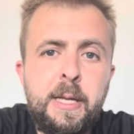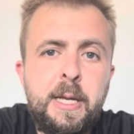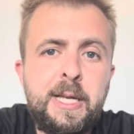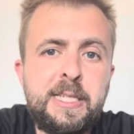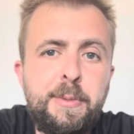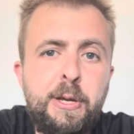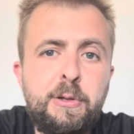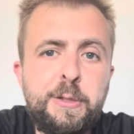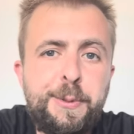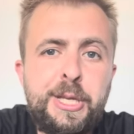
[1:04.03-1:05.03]
As somebody who
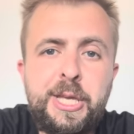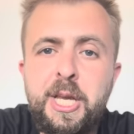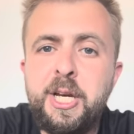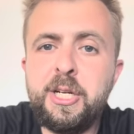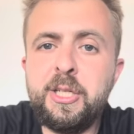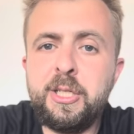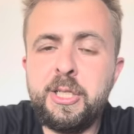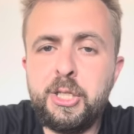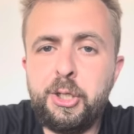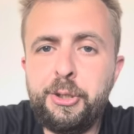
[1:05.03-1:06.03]
spent years
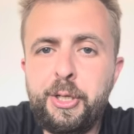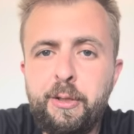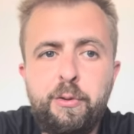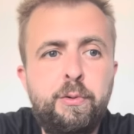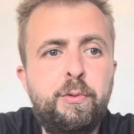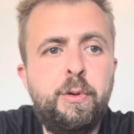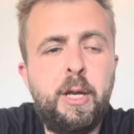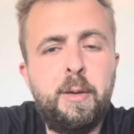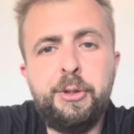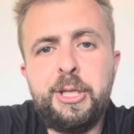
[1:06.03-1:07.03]
consulting to
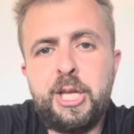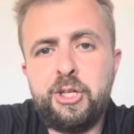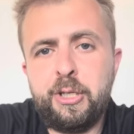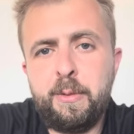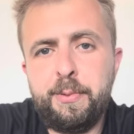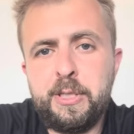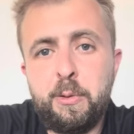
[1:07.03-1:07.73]
multinational companies,